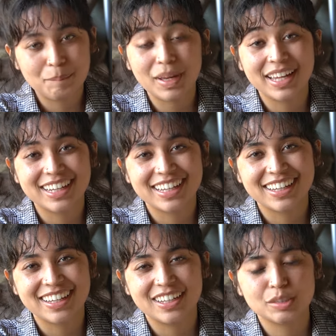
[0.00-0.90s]
but
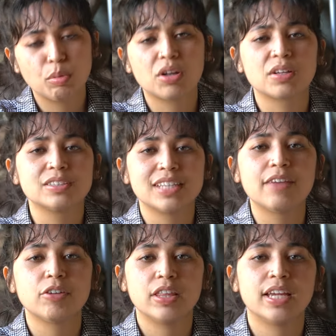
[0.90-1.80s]
spoilers,
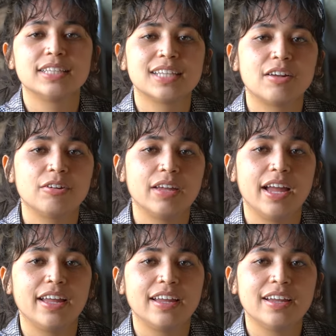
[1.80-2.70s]
everything ends out
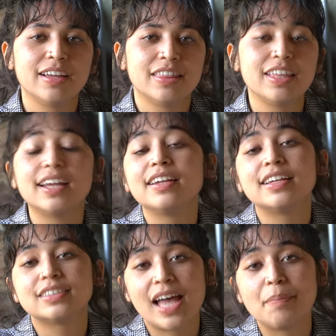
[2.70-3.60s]
okay. The
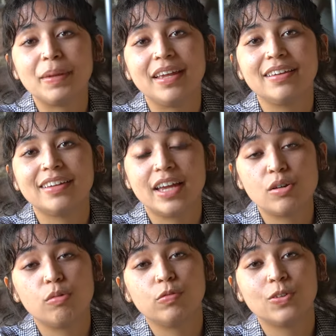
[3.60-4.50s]
ending is happy and
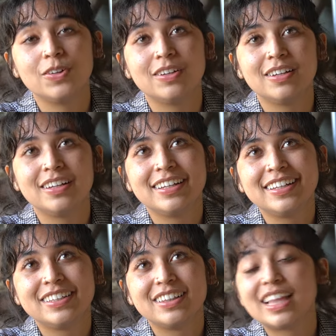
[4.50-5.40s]
hopeful.
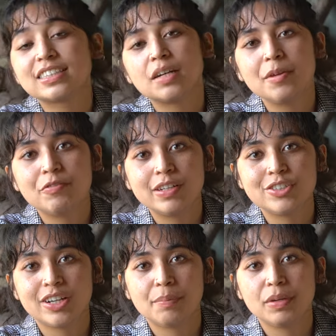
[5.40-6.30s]
That's going to be
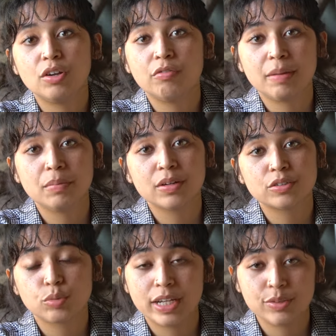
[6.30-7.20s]
finishing up in November
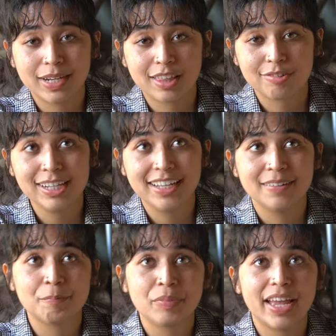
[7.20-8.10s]
2023.
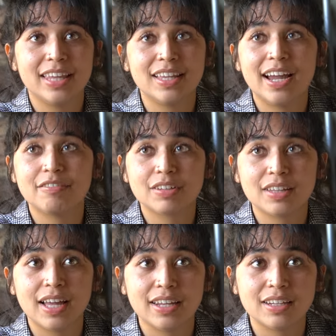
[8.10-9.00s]
And then after
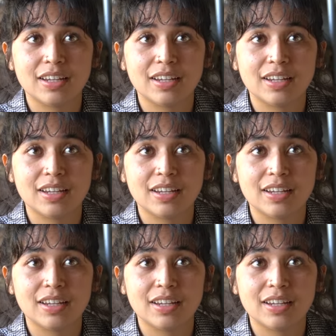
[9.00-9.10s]
that,